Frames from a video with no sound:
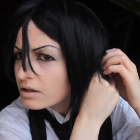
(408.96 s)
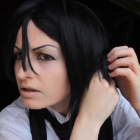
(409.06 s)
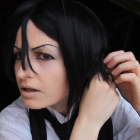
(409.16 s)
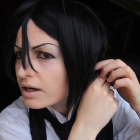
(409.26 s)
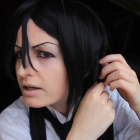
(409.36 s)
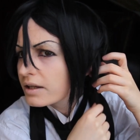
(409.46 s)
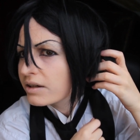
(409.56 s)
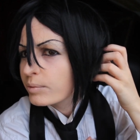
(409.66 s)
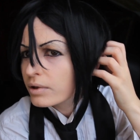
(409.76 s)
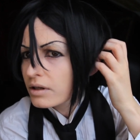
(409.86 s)
A
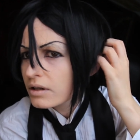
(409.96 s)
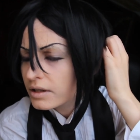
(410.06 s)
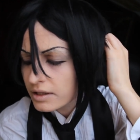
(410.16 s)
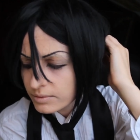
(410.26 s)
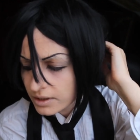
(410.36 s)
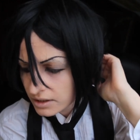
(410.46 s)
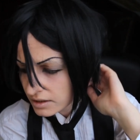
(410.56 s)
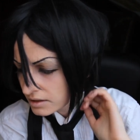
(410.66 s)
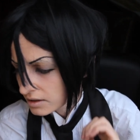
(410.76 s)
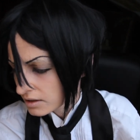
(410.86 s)
clip. That's what I need.